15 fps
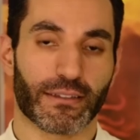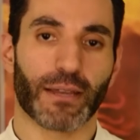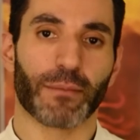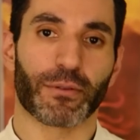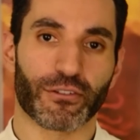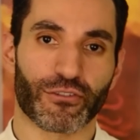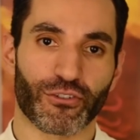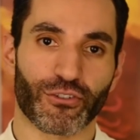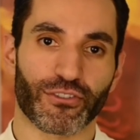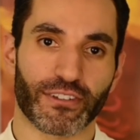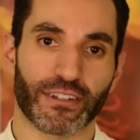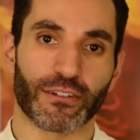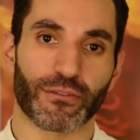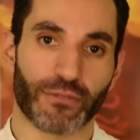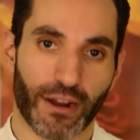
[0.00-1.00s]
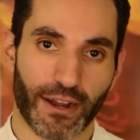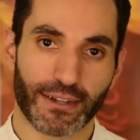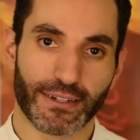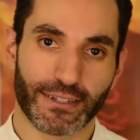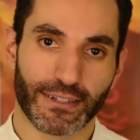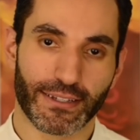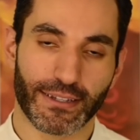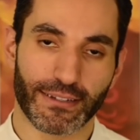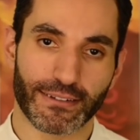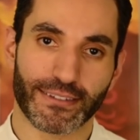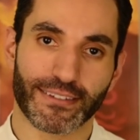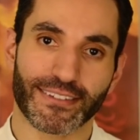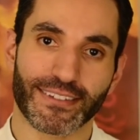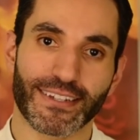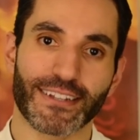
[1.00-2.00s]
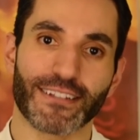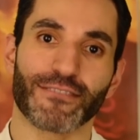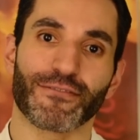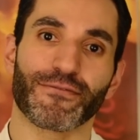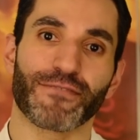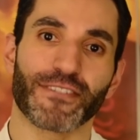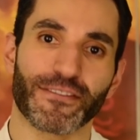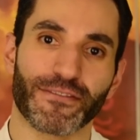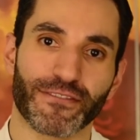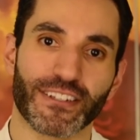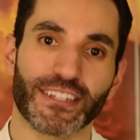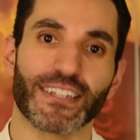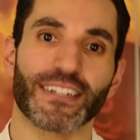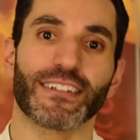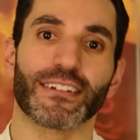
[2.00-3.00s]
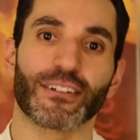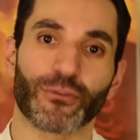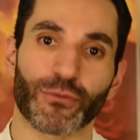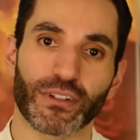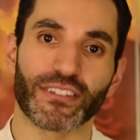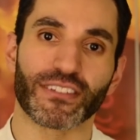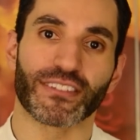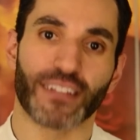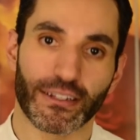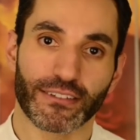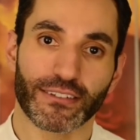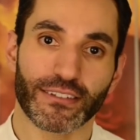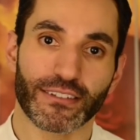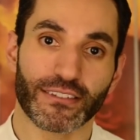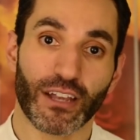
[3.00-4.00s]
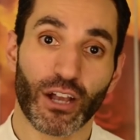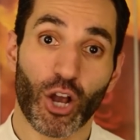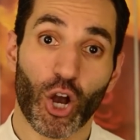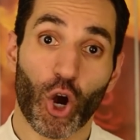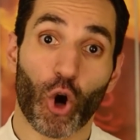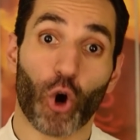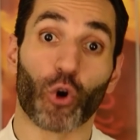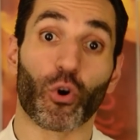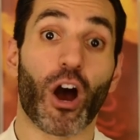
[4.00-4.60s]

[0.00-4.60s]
Temperatures in Iraq can exceed 50 degrees Celsius or